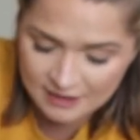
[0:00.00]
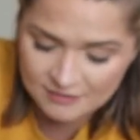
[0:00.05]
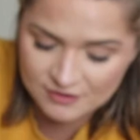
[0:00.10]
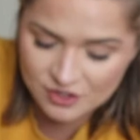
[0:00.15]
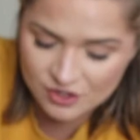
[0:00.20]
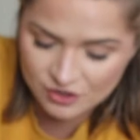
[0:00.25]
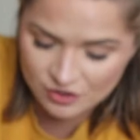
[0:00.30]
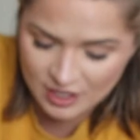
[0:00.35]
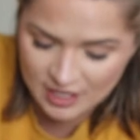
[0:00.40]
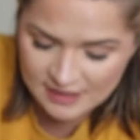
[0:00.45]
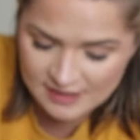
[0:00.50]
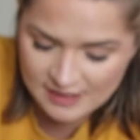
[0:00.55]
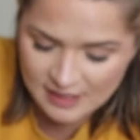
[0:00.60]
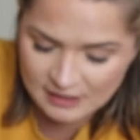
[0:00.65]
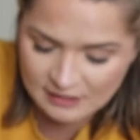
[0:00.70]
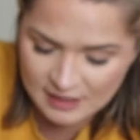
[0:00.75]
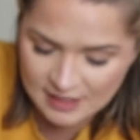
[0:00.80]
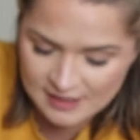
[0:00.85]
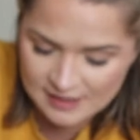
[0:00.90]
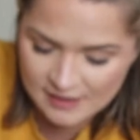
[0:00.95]
stress,
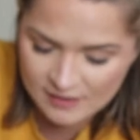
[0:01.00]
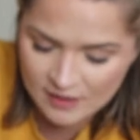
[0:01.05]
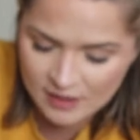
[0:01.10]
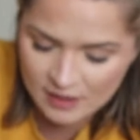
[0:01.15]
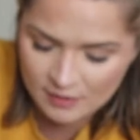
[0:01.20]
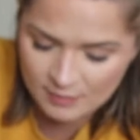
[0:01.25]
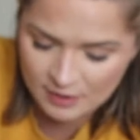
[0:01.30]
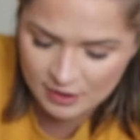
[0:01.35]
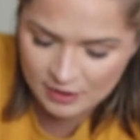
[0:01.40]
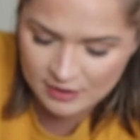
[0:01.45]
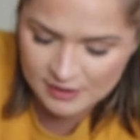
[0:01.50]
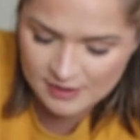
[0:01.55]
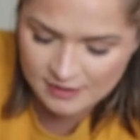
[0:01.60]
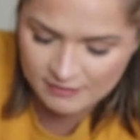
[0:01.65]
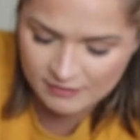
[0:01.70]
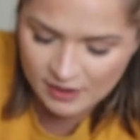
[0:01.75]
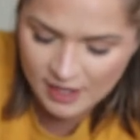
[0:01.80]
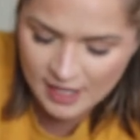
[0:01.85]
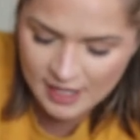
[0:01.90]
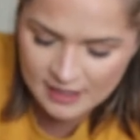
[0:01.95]
and lessen the appearance
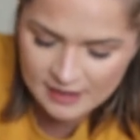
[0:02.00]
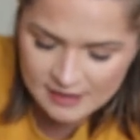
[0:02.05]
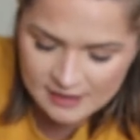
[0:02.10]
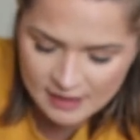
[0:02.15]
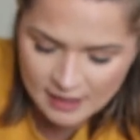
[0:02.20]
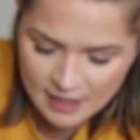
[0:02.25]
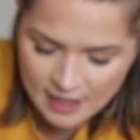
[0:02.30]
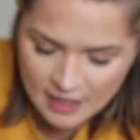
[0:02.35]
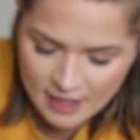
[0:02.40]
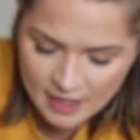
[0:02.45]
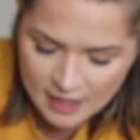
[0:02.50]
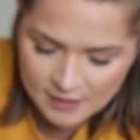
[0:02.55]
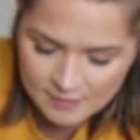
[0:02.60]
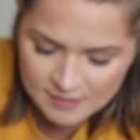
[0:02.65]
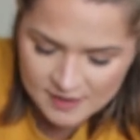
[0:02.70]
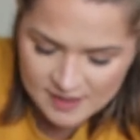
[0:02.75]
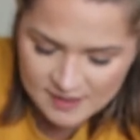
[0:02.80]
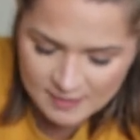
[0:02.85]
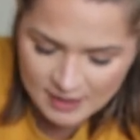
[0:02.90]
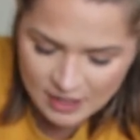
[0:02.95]
of lines.
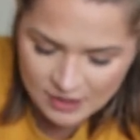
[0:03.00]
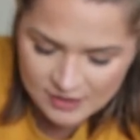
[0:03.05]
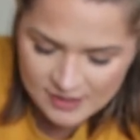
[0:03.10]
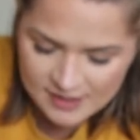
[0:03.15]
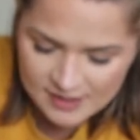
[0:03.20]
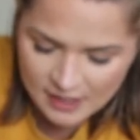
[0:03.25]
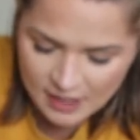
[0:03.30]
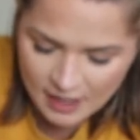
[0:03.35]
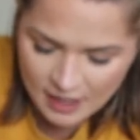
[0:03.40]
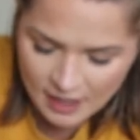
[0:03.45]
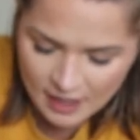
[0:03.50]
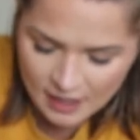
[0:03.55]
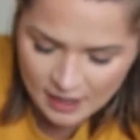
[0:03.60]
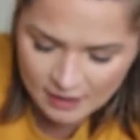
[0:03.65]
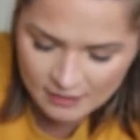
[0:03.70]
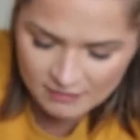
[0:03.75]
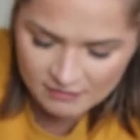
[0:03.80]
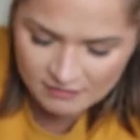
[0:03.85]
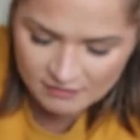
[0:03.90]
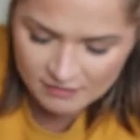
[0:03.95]
Smells
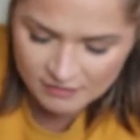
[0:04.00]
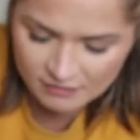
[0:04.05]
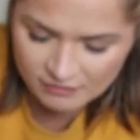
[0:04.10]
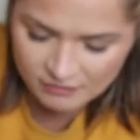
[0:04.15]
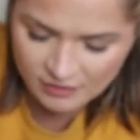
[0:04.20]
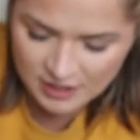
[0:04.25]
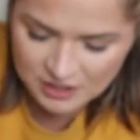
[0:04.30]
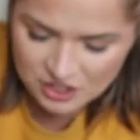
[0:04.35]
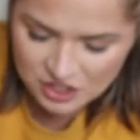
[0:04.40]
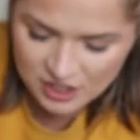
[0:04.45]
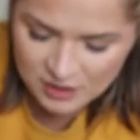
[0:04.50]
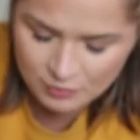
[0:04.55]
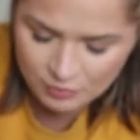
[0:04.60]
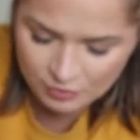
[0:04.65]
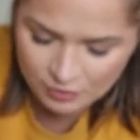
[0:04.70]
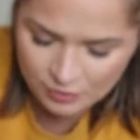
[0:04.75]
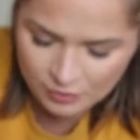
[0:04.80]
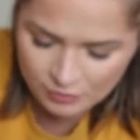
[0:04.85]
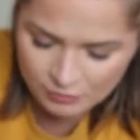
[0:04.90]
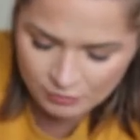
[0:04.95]
of freshly
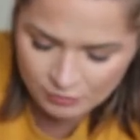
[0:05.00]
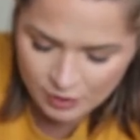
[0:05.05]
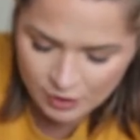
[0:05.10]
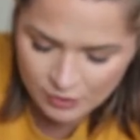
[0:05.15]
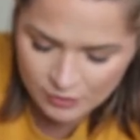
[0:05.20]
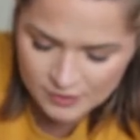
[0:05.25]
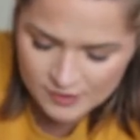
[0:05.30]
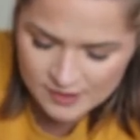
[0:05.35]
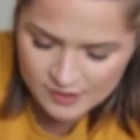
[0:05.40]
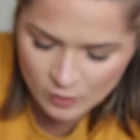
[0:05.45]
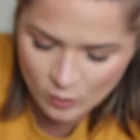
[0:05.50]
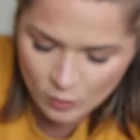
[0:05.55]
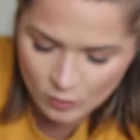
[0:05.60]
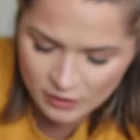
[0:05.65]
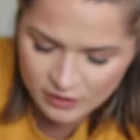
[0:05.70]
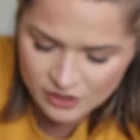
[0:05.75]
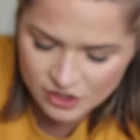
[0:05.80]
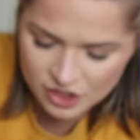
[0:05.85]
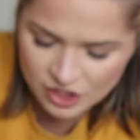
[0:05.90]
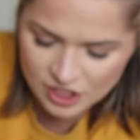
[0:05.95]
brewed rose,
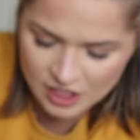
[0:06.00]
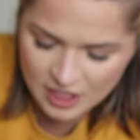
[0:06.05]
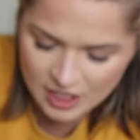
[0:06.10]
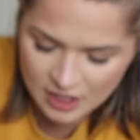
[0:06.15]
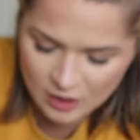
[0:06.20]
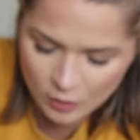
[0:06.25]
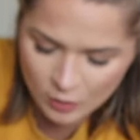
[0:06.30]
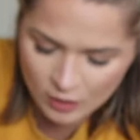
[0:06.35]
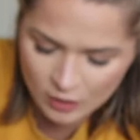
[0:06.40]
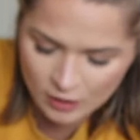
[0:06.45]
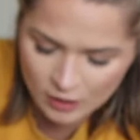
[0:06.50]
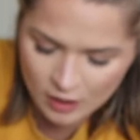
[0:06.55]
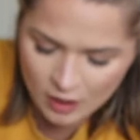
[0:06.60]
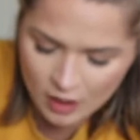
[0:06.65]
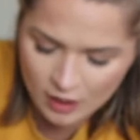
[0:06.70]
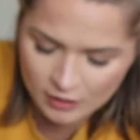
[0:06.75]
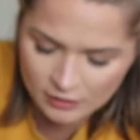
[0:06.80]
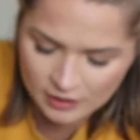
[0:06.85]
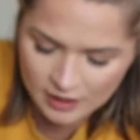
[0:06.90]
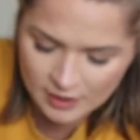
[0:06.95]
orange tea, or
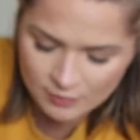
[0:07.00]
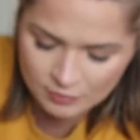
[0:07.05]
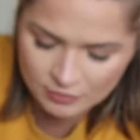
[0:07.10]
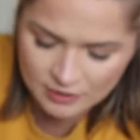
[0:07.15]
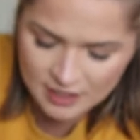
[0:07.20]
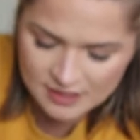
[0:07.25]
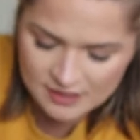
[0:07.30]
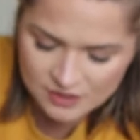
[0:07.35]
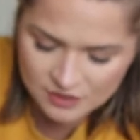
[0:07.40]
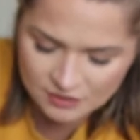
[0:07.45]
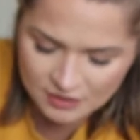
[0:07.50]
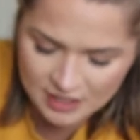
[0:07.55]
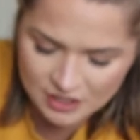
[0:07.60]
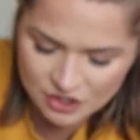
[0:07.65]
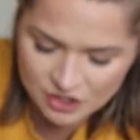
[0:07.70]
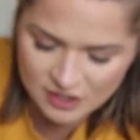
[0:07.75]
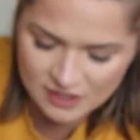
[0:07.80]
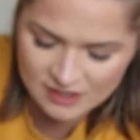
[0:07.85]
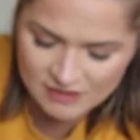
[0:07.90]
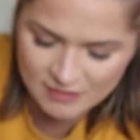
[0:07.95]
our lip
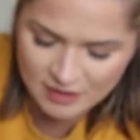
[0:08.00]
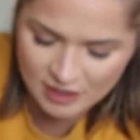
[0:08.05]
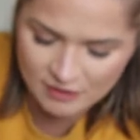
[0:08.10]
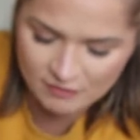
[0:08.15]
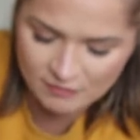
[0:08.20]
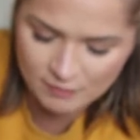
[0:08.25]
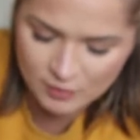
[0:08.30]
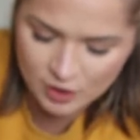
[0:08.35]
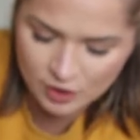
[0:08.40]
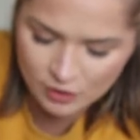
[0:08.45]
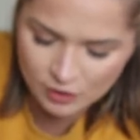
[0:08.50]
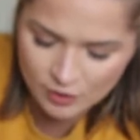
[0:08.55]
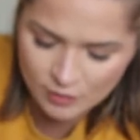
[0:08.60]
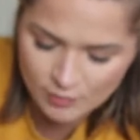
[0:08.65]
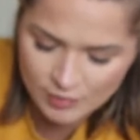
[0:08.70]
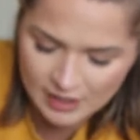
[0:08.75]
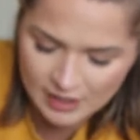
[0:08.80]
restoration is made of pure